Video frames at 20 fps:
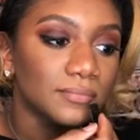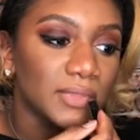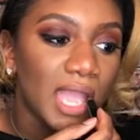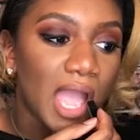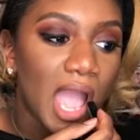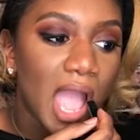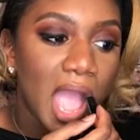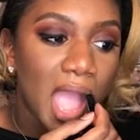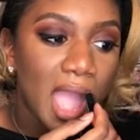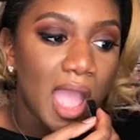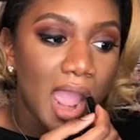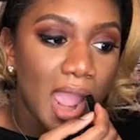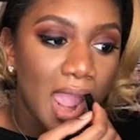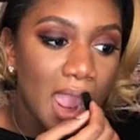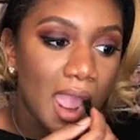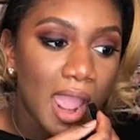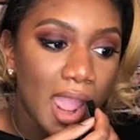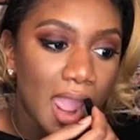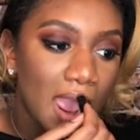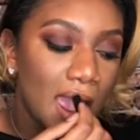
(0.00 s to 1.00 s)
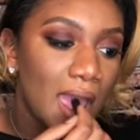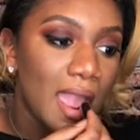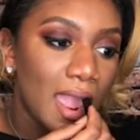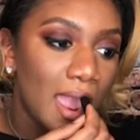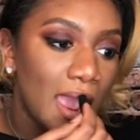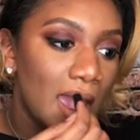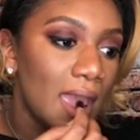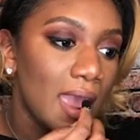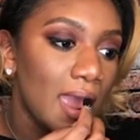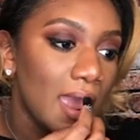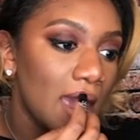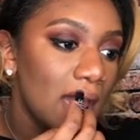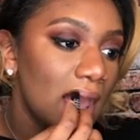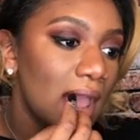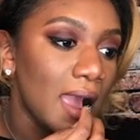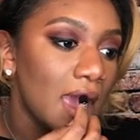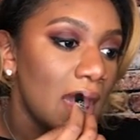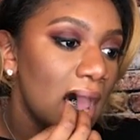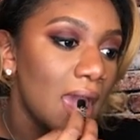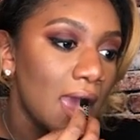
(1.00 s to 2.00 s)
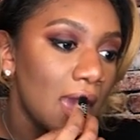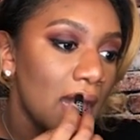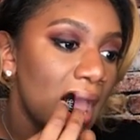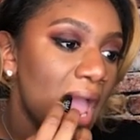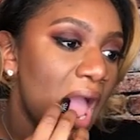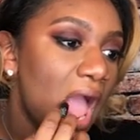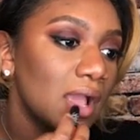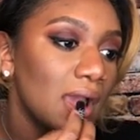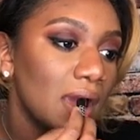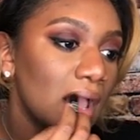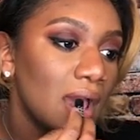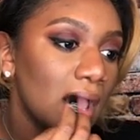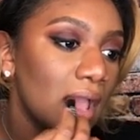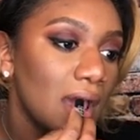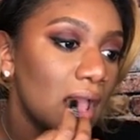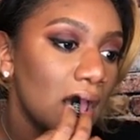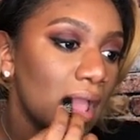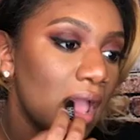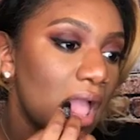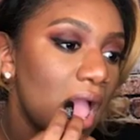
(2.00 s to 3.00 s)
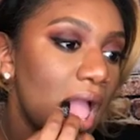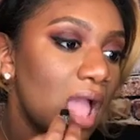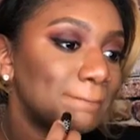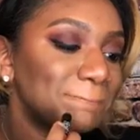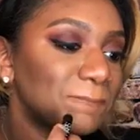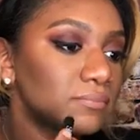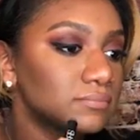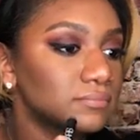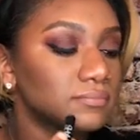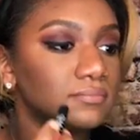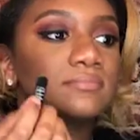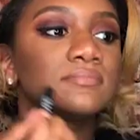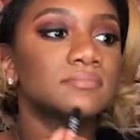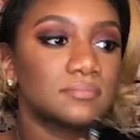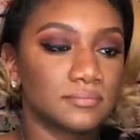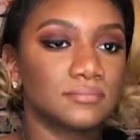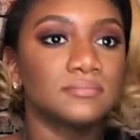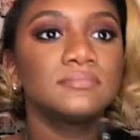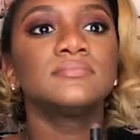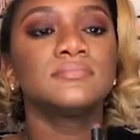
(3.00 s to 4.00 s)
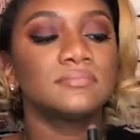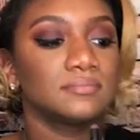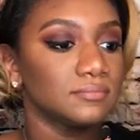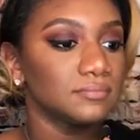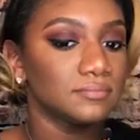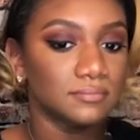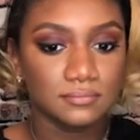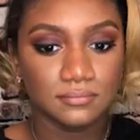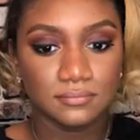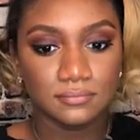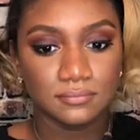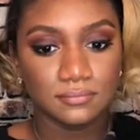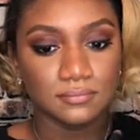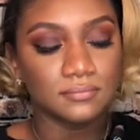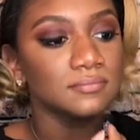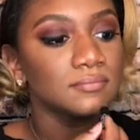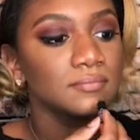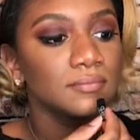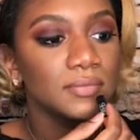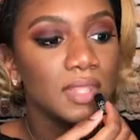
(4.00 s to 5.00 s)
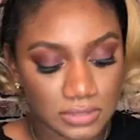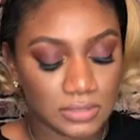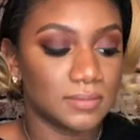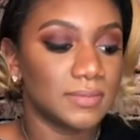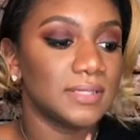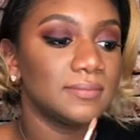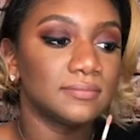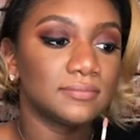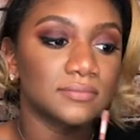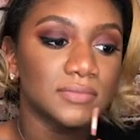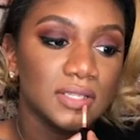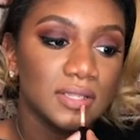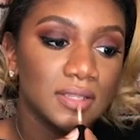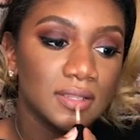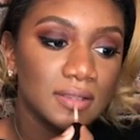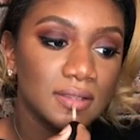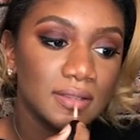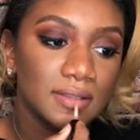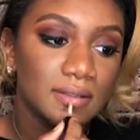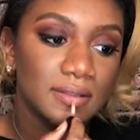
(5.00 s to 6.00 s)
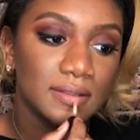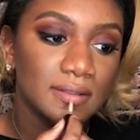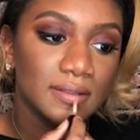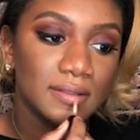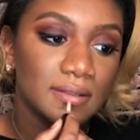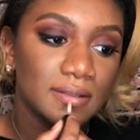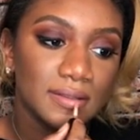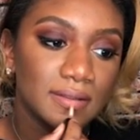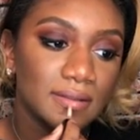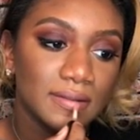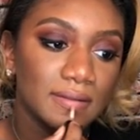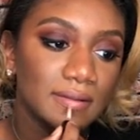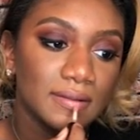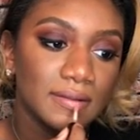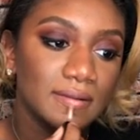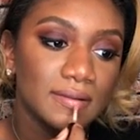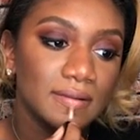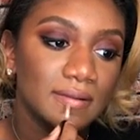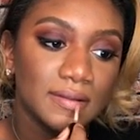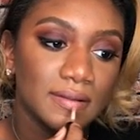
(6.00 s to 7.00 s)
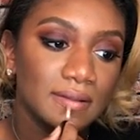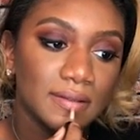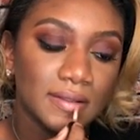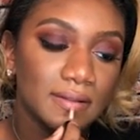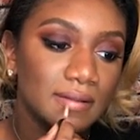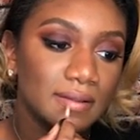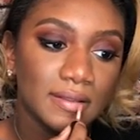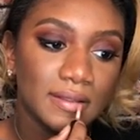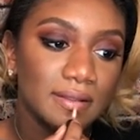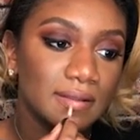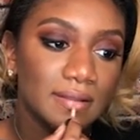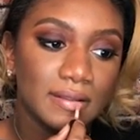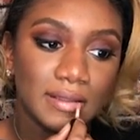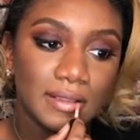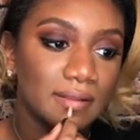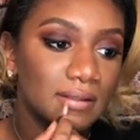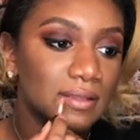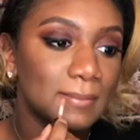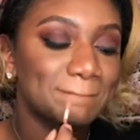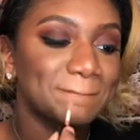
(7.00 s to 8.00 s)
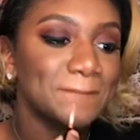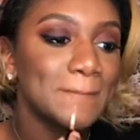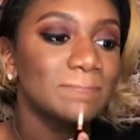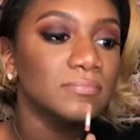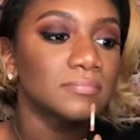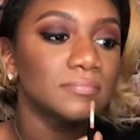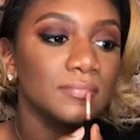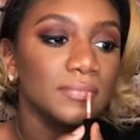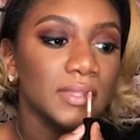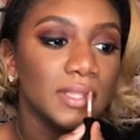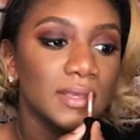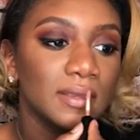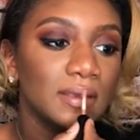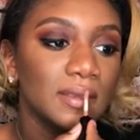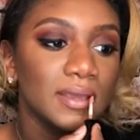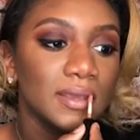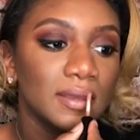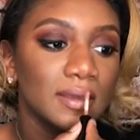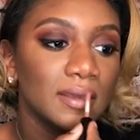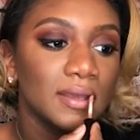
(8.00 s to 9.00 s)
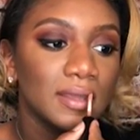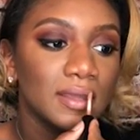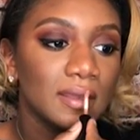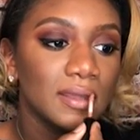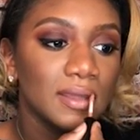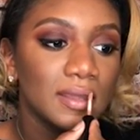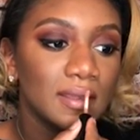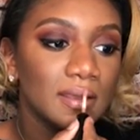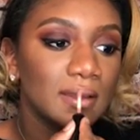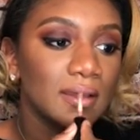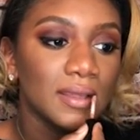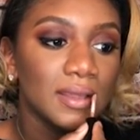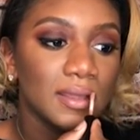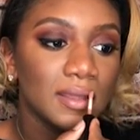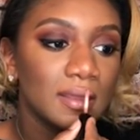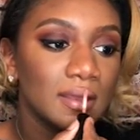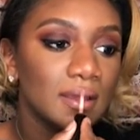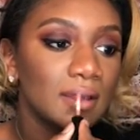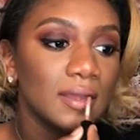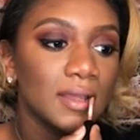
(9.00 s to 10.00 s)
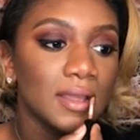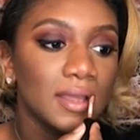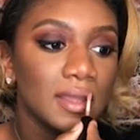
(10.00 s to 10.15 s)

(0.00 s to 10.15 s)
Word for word: And bringing this entire look to an end, I'm finishing the look off with a nude lippy from NARS in Bahama and a MAC lip glass in the shade Lust.